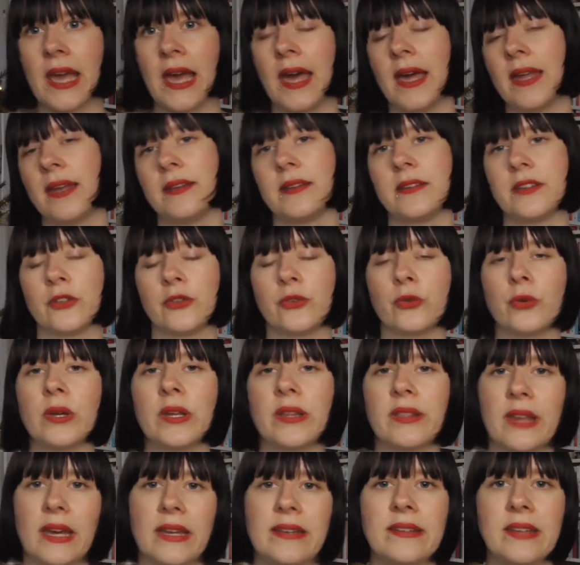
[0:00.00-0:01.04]
and
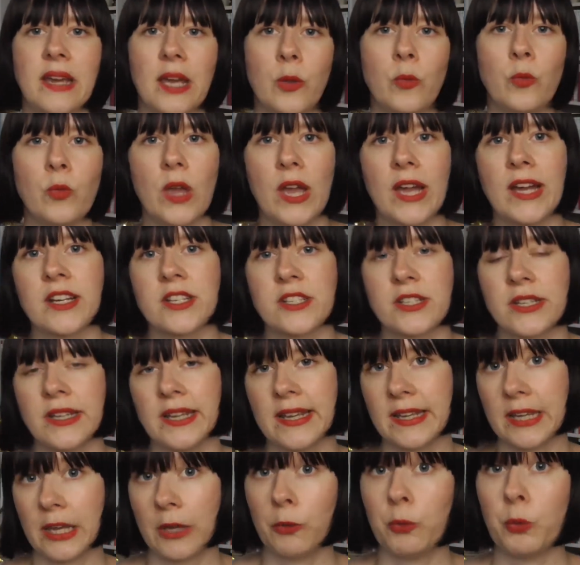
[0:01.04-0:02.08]
during that time we actually
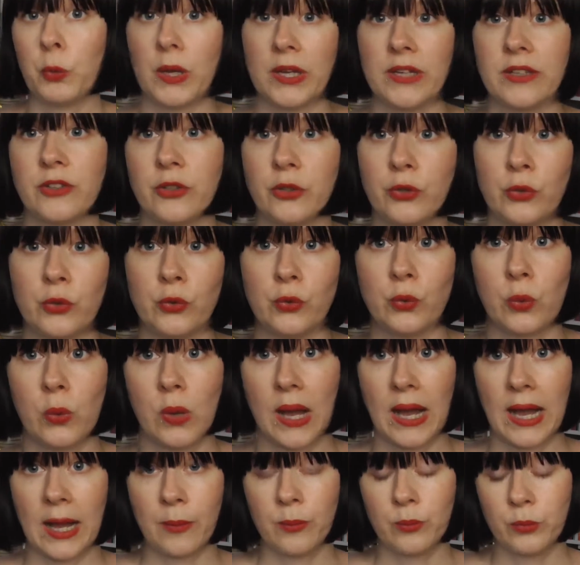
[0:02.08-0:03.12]
again went
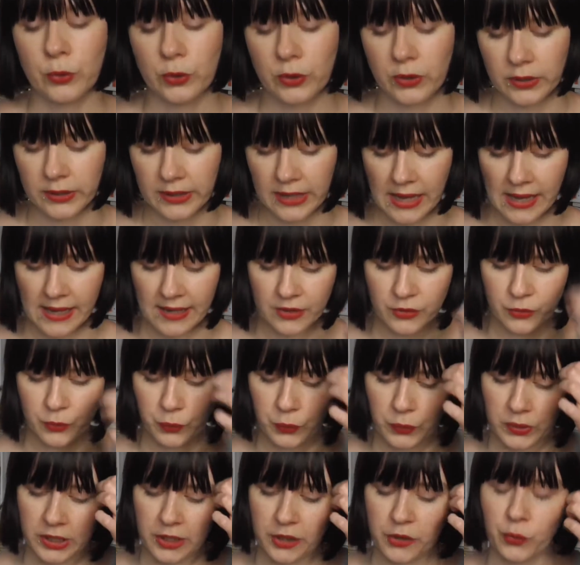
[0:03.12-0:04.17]
to Hamburg and
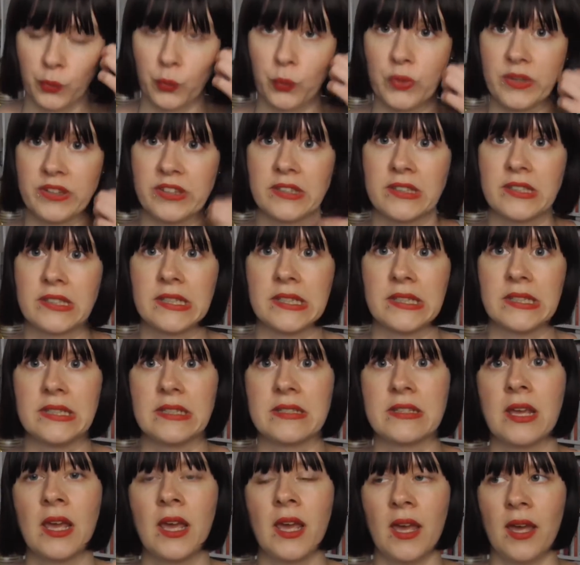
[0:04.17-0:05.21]
we
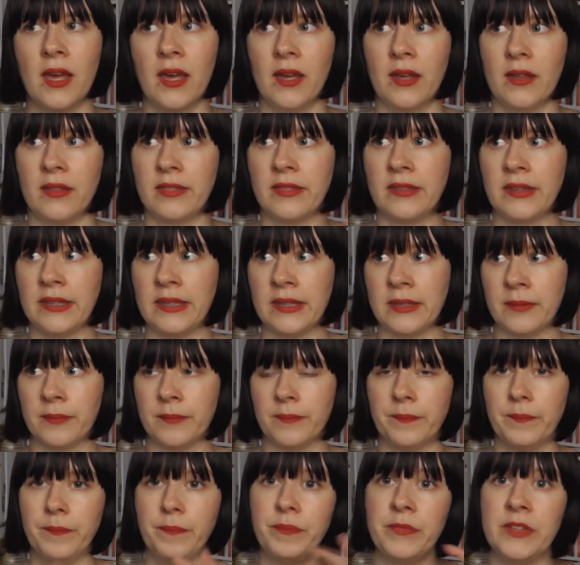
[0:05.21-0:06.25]
visited the
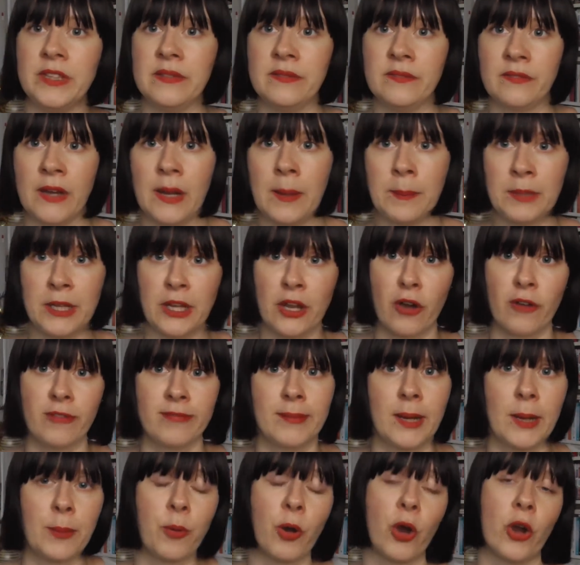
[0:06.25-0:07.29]
family of
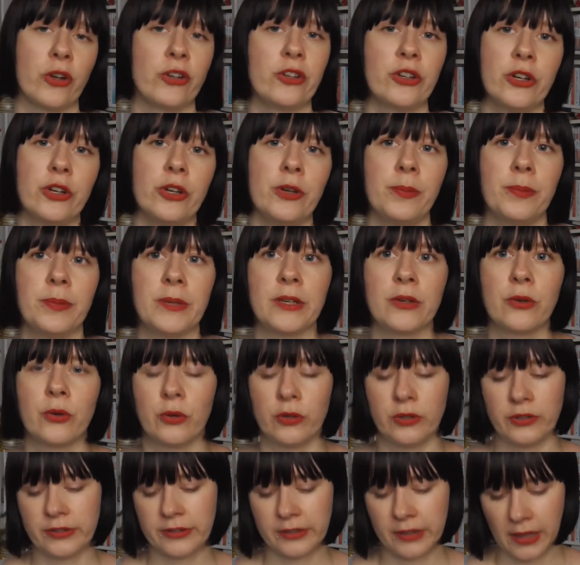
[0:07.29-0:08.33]
my partner
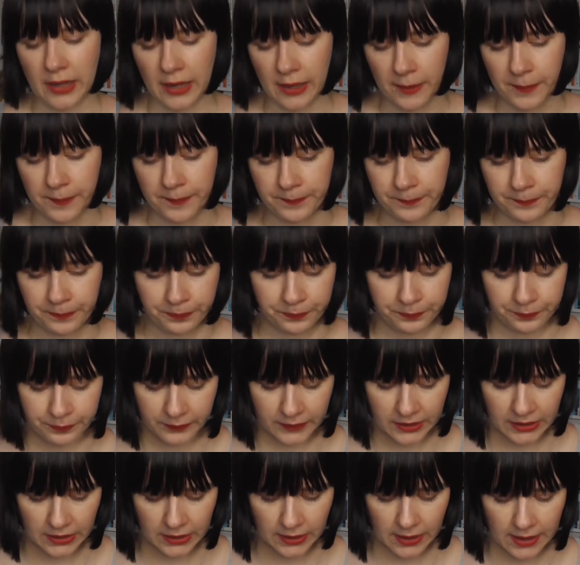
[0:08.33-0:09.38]
because
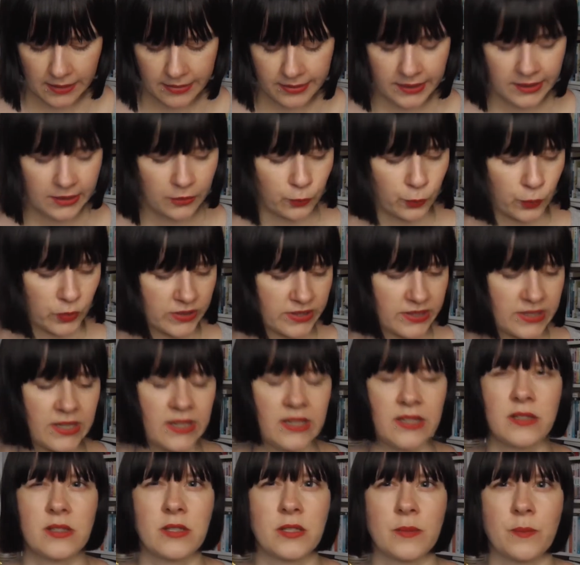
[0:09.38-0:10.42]
I think it was
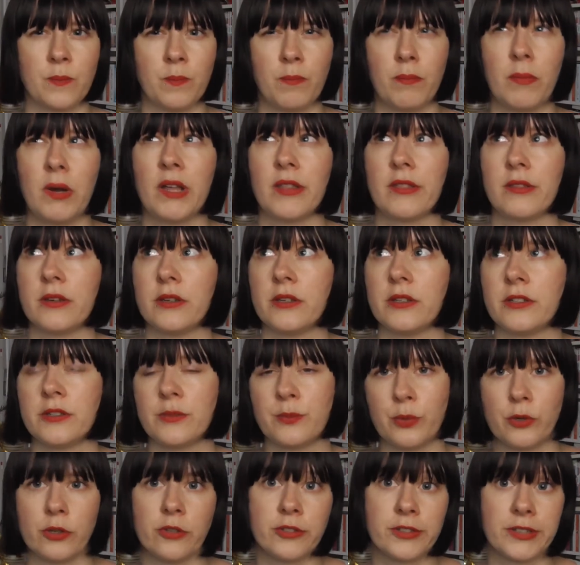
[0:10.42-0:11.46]
his mother's
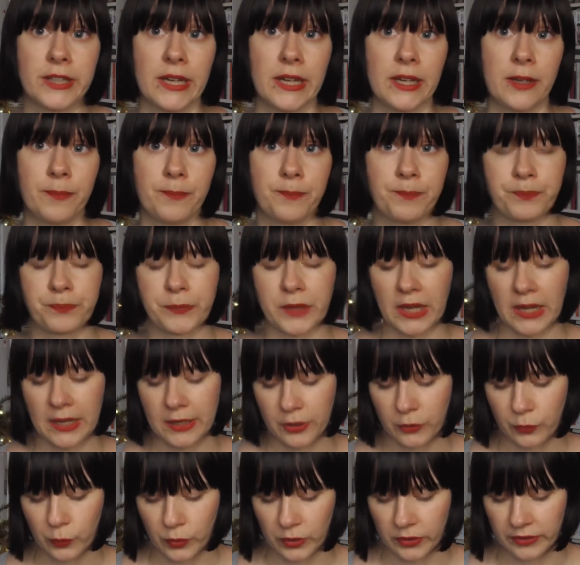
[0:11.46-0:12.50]
birthday,
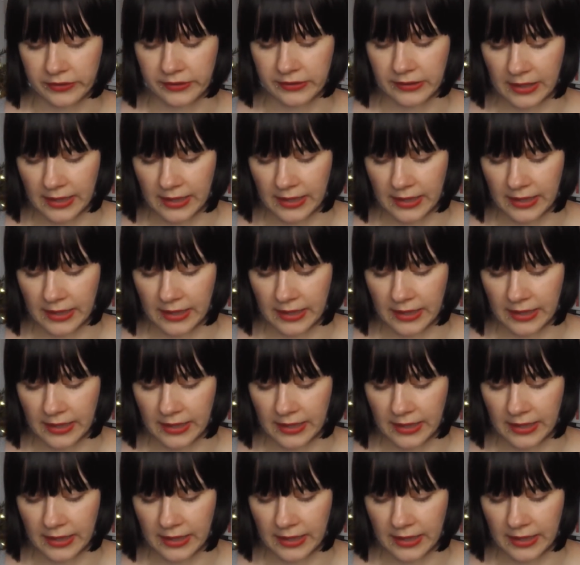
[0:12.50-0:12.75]
and it was